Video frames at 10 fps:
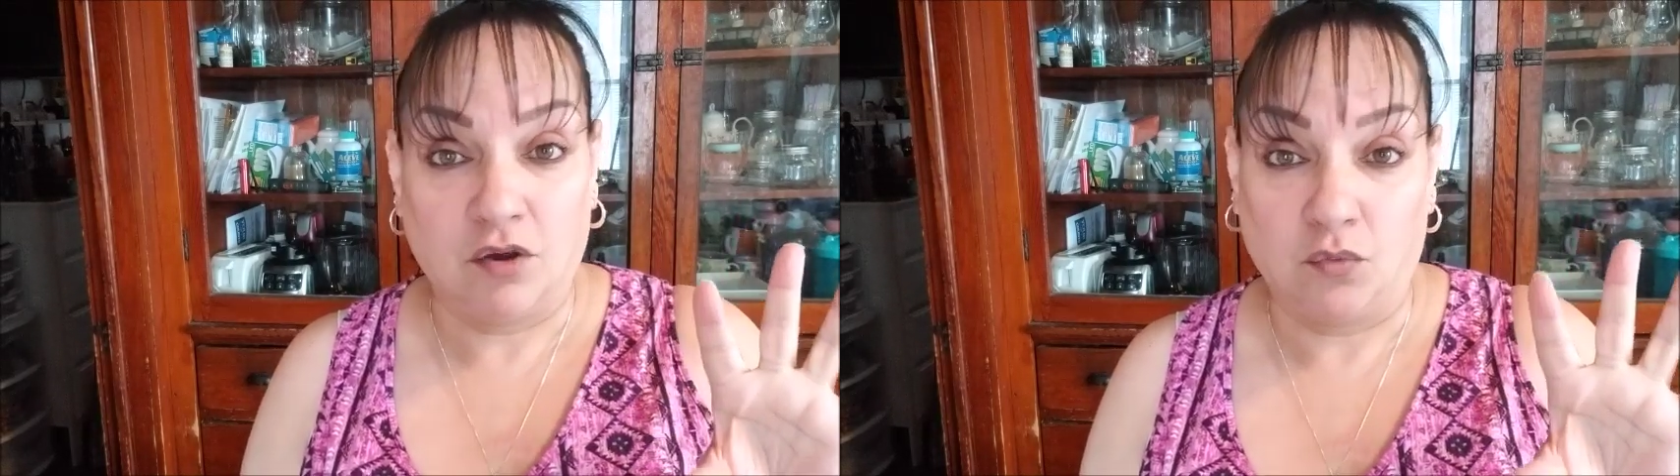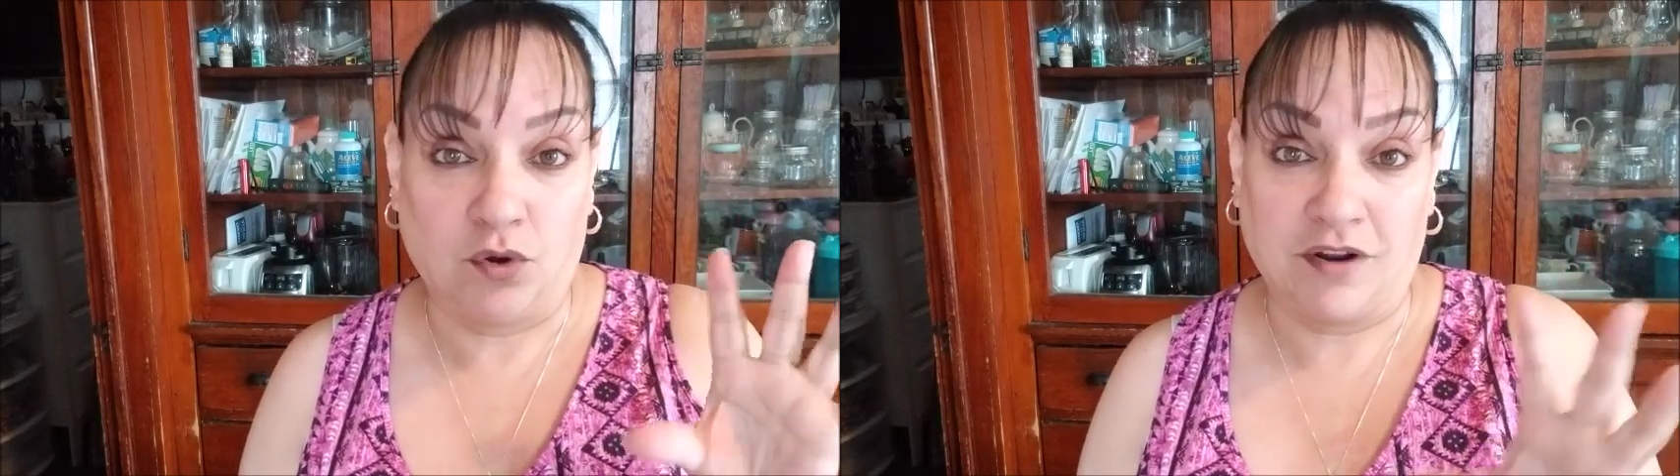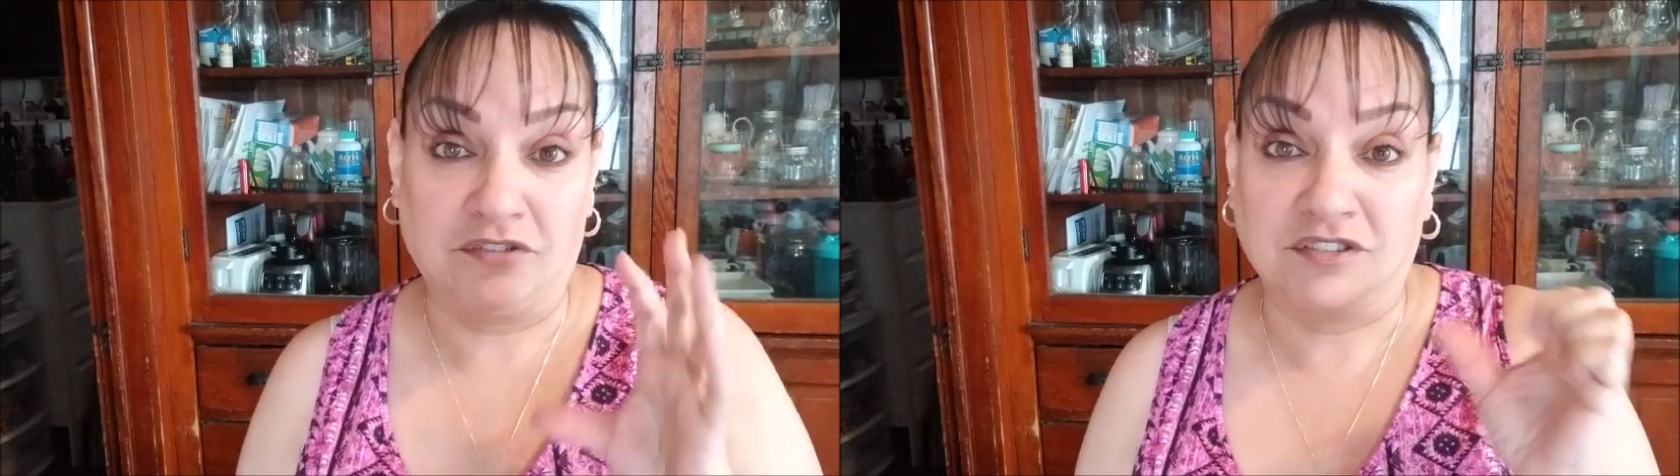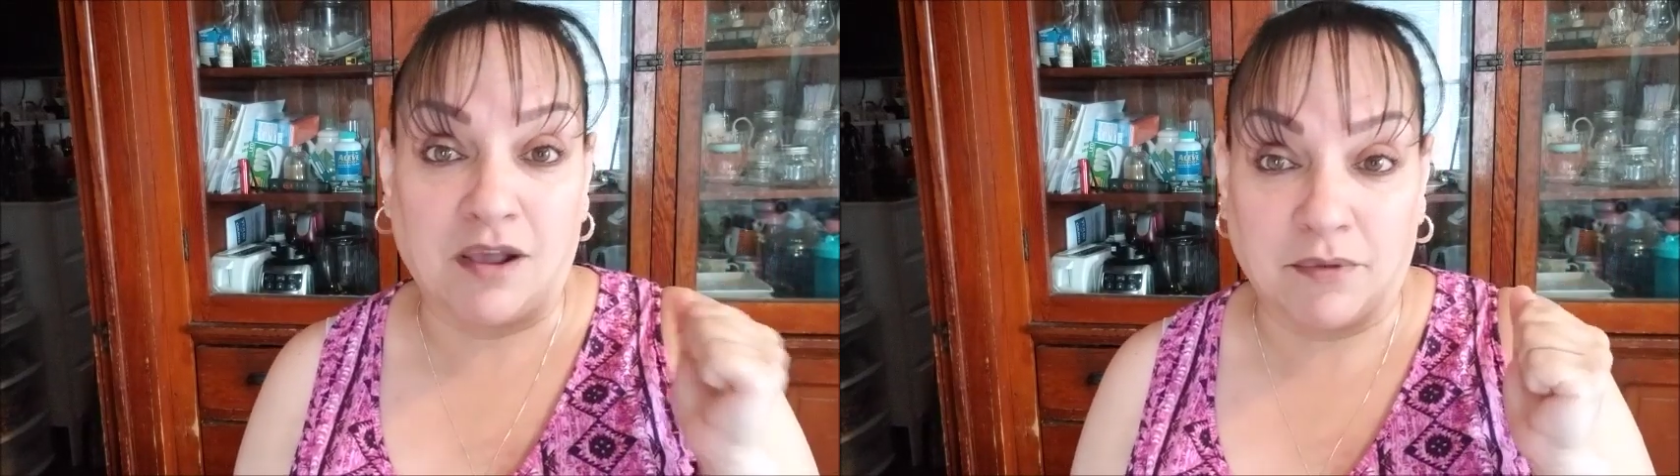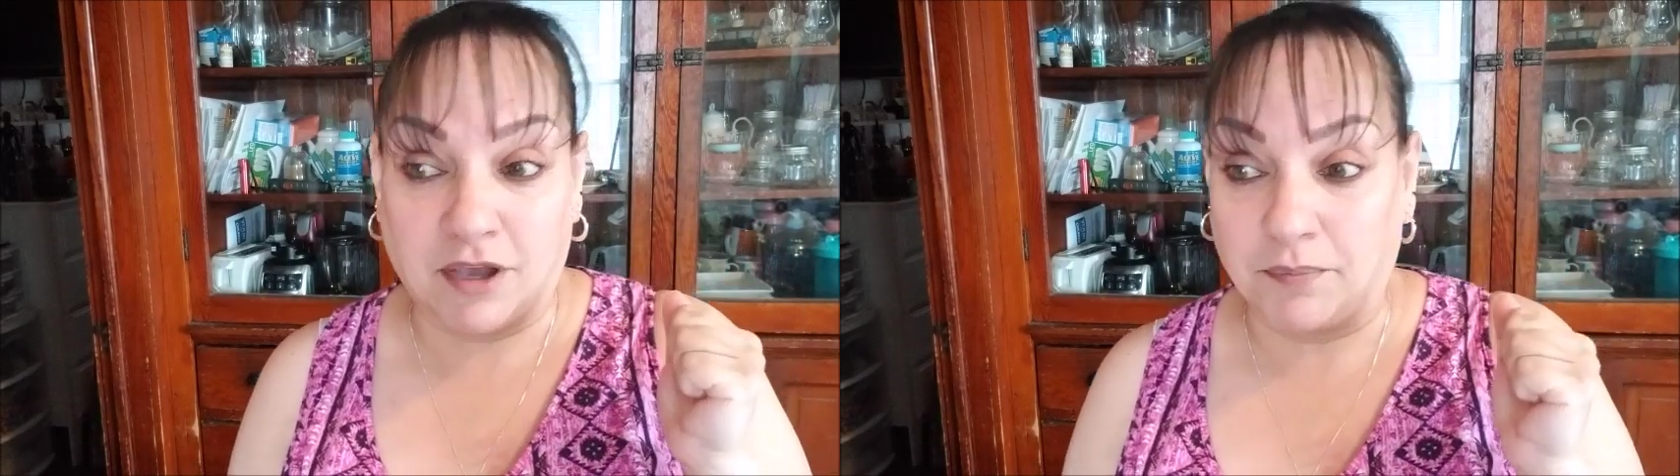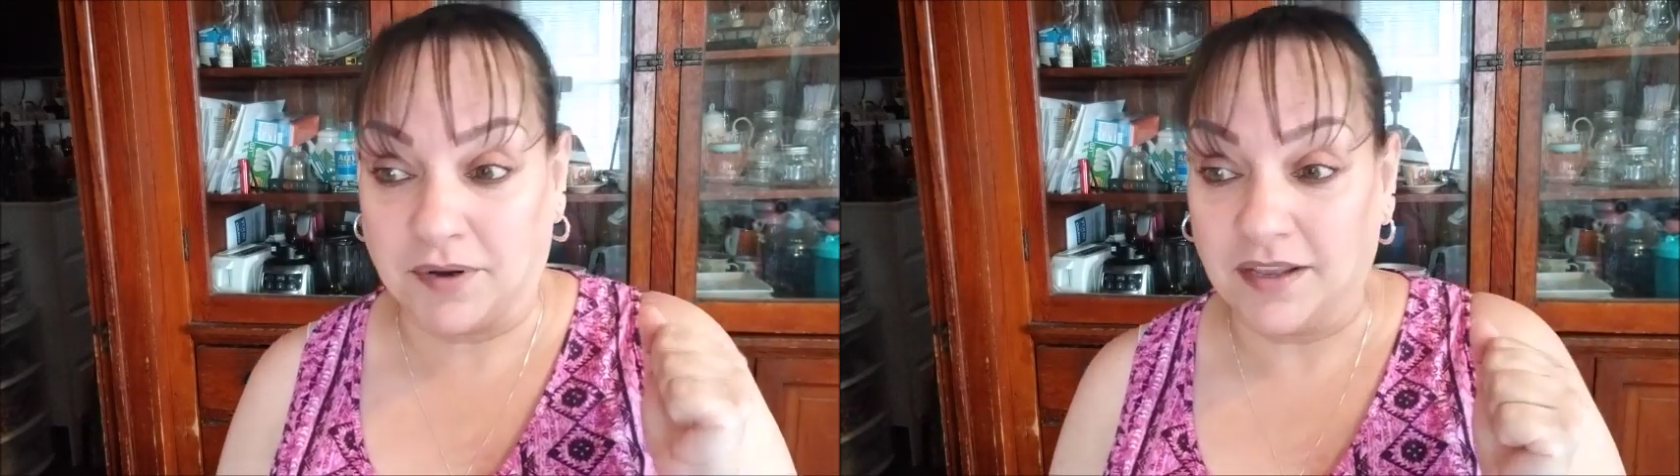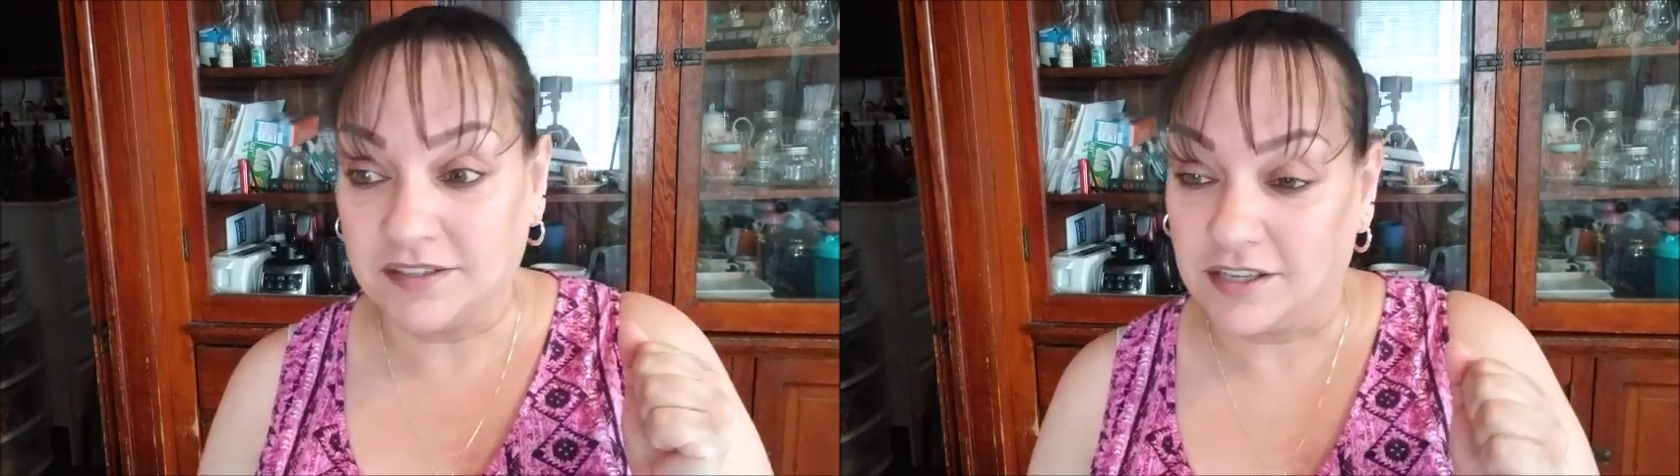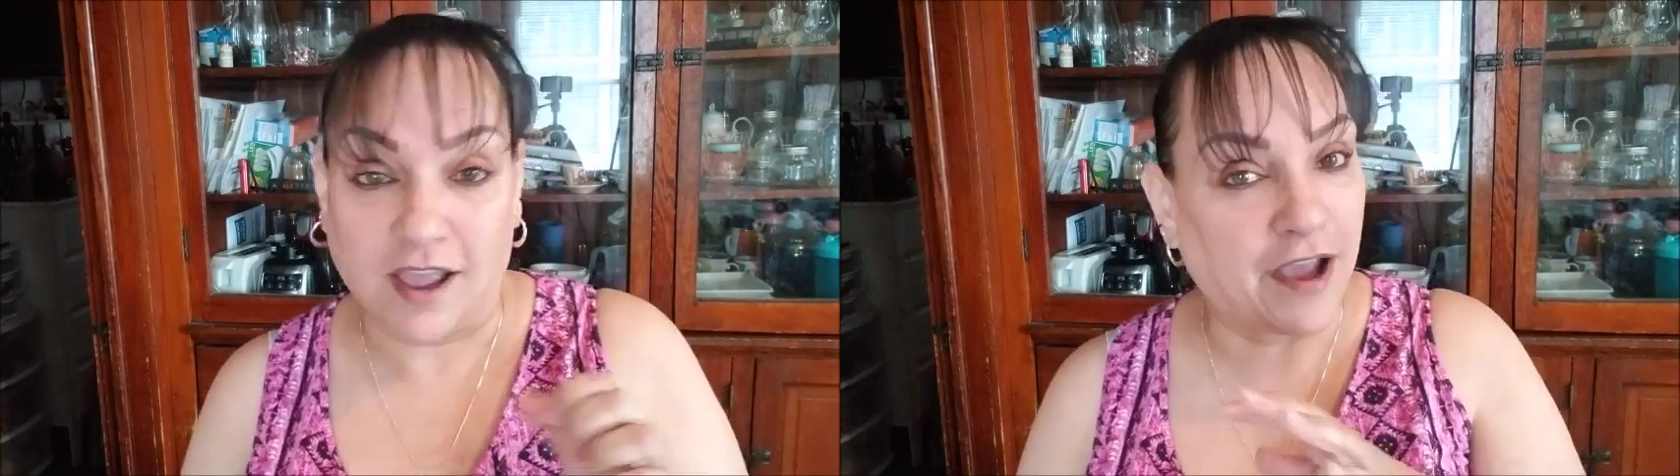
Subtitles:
whatever's coming up next.